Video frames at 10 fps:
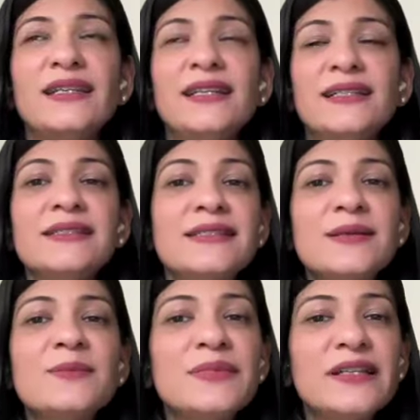it can
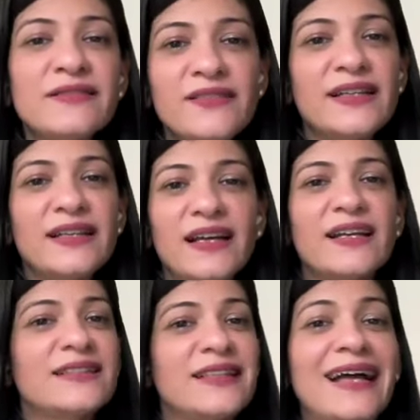simply feel
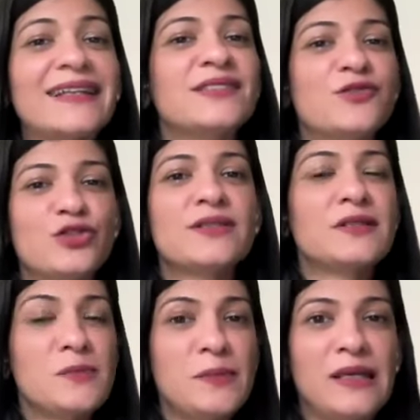like that's
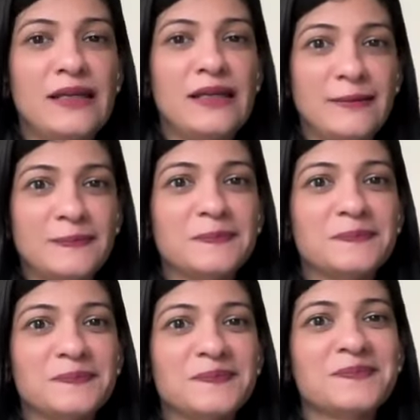just me.
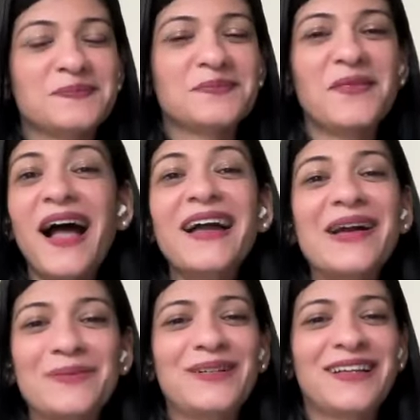
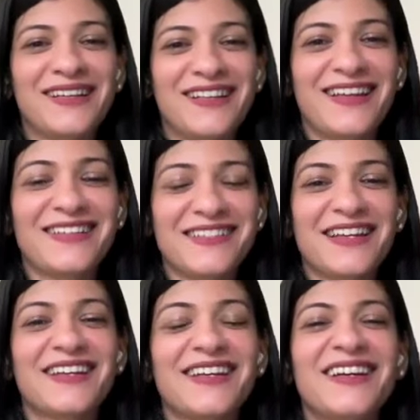I am like
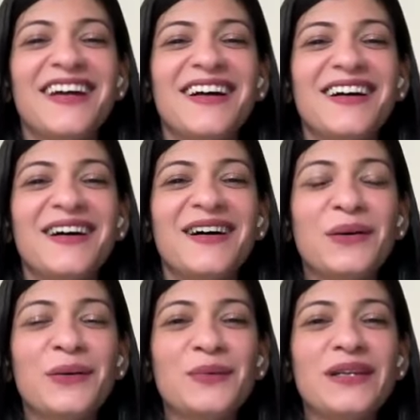that.
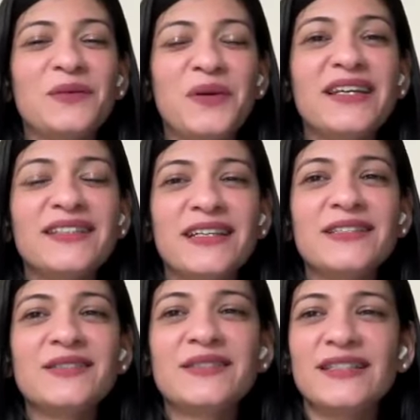We can
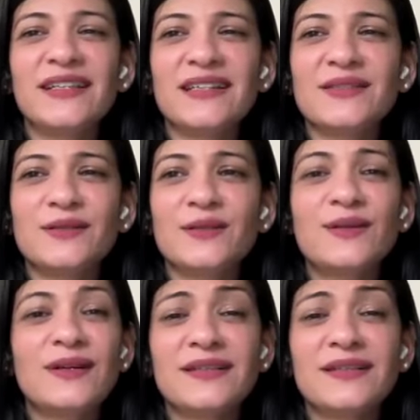tend to say that,